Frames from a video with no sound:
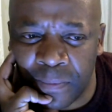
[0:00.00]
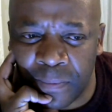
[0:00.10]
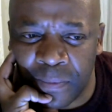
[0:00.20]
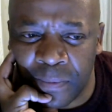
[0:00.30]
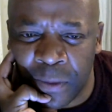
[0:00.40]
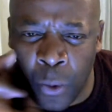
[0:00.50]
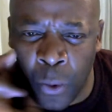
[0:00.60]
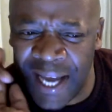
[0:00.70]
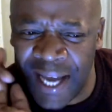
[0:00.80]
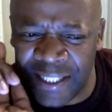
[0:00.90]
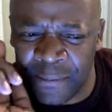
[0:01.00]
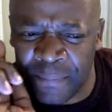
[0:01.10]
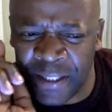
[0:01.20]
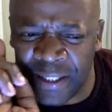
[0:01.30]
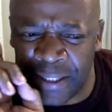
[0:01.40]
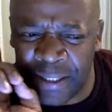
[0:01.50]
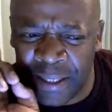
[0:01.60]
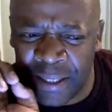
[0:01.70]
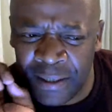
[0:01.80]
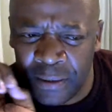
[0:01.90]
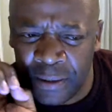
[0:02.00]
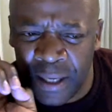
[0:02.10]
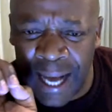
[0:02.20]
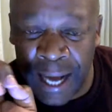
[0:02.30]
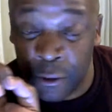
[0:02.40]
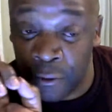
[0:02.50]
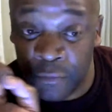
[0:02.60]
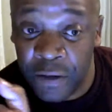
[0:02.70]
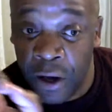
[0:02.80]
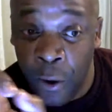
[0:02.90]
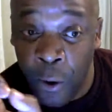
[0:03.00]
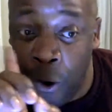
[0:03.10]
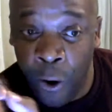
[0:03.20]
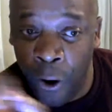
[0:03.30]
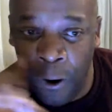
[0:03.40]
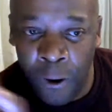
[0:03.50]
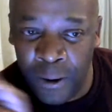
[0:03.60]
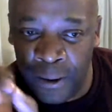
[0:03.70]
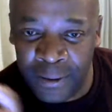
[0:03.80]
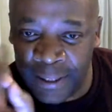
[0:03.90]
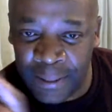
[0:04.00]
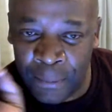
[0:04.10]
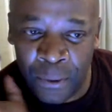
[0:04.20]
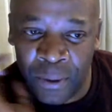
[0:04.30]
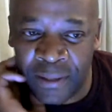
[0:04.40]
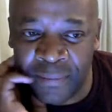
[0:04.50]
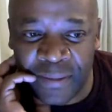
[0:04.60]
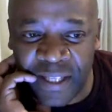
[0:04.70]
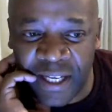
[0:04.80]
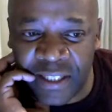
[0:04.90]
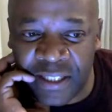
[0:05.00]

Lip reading: Why TBC? Out of all the programs that